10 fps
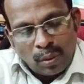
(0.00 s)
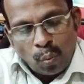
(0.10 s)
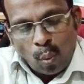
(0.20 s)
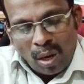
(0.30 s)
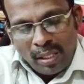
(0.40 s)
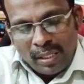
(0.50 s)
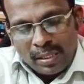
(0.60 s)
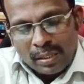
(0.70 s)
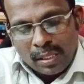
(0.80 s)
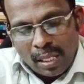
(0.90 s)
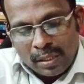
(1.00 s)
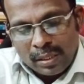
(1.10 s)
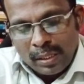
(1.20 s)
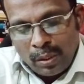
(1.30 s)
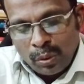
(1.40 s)
What does
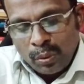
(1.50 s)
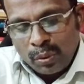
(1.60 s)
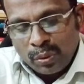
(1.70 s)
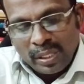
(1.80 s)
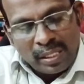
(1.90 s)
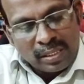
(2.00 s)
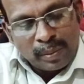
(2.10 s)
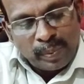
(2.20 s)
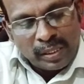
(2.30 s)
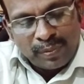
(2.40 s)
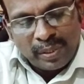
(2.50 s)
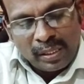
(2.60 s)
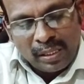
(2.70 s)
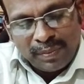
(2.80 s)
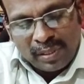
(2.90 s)
Darcy do to Elizabeth
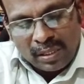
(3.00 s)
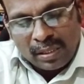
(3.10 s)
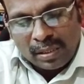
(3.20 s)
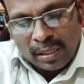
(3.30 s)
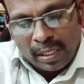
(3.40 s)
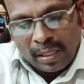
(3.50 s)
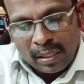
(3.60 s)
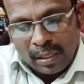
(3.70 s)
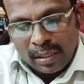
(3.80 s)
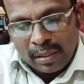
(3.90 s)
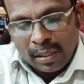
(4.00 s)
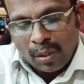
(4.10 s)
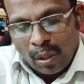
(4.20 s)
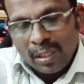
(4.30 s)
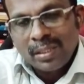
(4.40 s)
when he visits her in the
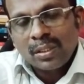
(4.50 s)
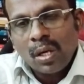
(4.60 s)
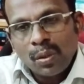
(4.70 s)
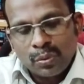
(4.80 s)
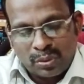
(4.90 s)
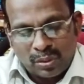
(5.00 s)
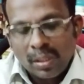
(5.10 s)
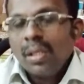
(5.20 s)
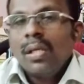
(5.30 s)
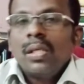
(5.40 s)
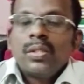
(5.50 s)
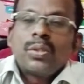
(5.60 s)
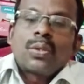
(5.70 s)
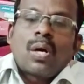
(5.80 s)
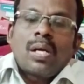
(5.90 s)
Collins house?
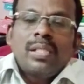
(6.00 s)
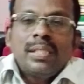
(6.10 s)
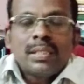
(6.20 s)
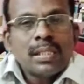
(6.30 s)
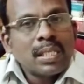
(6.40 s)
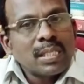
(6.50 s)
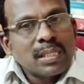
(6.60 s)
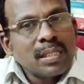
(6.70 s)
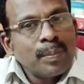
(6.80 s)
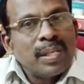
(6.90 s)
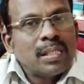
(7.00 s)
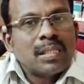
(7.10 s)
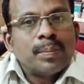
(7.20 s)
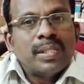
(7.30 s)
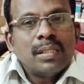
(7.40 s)
So Colin is a cousin of
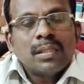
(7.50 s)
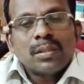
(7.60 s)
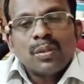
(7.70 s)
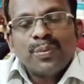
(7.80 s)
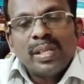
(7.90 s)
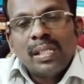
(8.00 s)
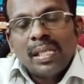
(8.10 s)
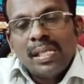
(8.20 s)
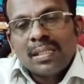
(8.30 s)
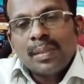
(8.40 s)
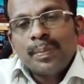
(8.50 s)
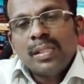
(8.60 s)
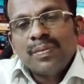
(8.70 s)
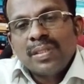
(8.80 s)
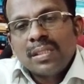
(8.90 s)
Elizabeth. So when Elizabeth
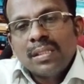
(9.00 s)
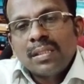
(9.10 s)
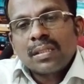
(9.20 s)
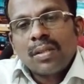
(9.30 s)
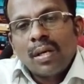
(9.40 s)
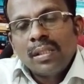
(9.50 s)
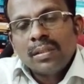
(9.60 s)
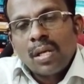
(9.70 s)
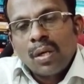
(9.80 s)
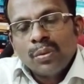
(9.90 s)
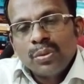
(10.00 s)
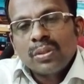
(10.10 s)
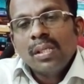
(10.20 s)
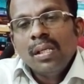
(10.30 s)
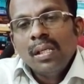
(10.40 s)
visits Colin's
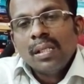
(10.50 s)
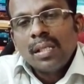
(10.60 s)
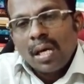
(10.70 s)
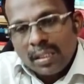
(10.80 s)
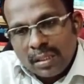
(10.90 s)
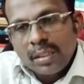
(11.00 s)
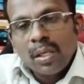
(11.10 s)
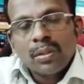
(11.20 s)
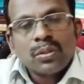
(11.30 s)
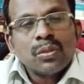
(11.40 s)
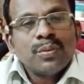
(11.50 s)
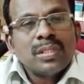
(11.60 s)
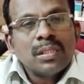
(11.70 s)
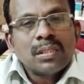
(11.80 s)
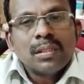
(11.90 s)
house, Darcy also
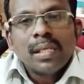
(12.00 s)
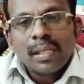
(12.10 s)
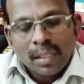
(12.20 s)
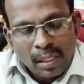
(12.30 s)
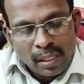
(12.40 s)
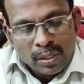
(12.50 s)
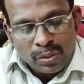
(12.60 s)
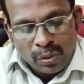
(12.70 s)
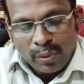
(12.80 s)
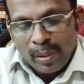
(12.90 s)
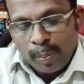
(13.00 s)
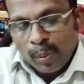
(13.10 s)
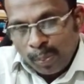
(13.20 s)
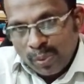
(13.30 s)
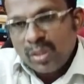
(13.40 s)
visits there. So he
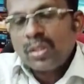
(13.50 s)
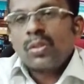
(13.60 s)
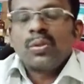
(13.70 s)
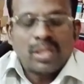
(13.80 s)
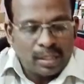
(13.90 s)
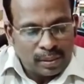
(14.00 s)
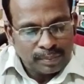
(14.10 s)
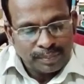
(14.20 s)
proposes to her.